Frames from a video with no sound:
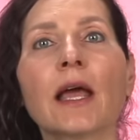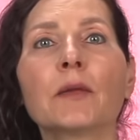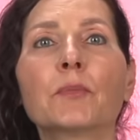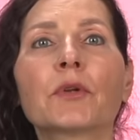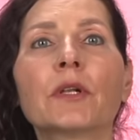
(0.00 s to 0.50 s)

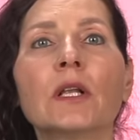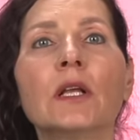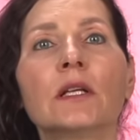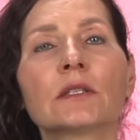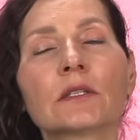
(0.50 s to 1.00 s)
April
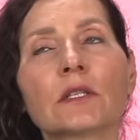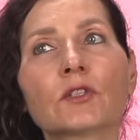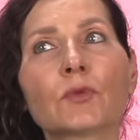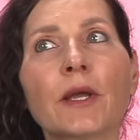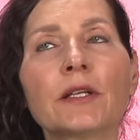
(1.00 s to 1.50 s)
the
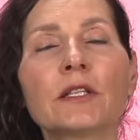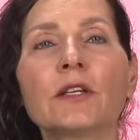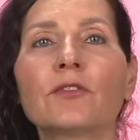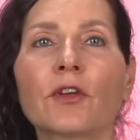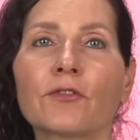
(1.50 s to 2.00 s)

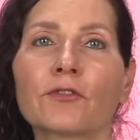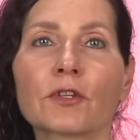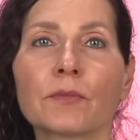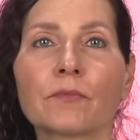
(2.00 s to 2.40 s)
twenty-fifth.